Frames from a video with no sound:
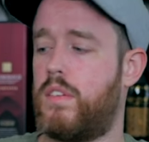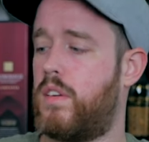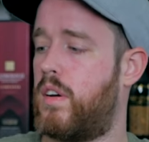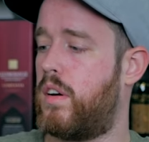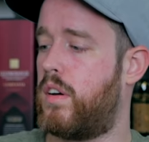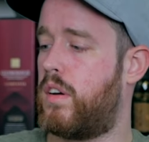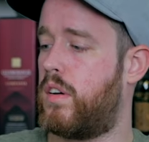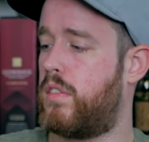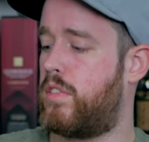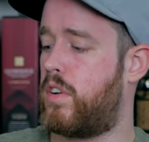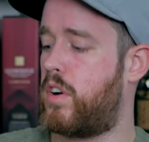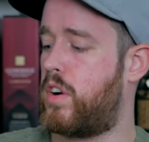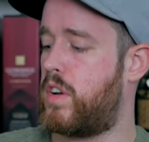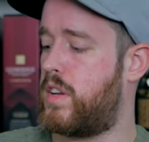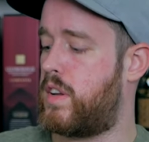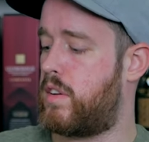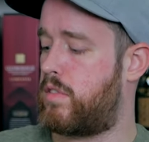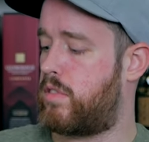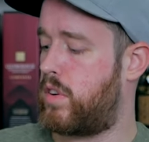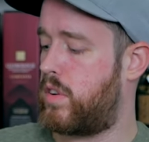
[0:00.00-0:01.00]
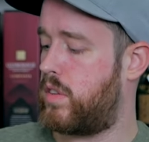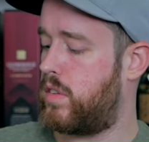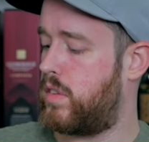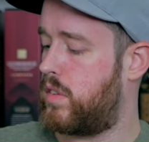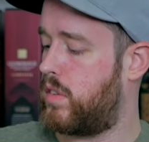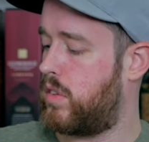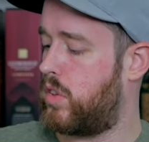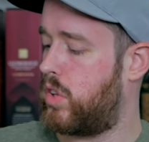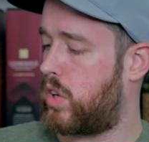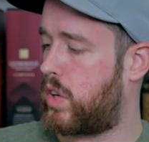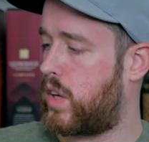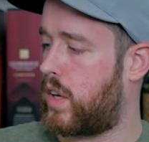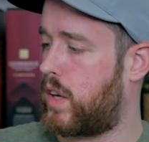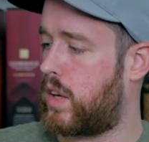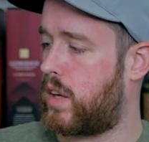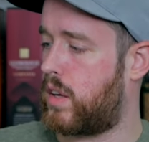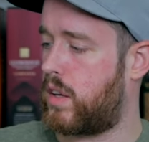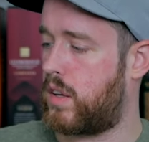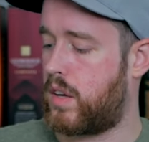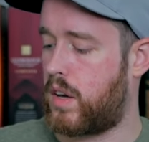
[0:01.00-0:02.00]
a very different
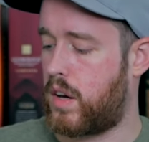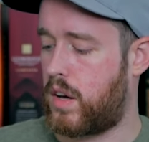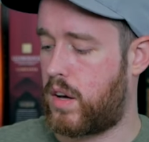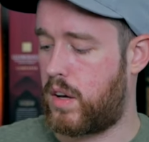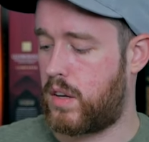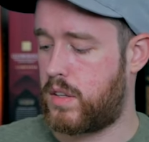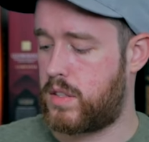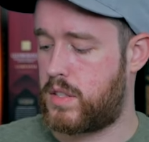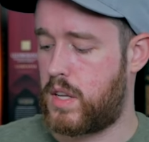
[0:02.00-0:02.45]
looking uh,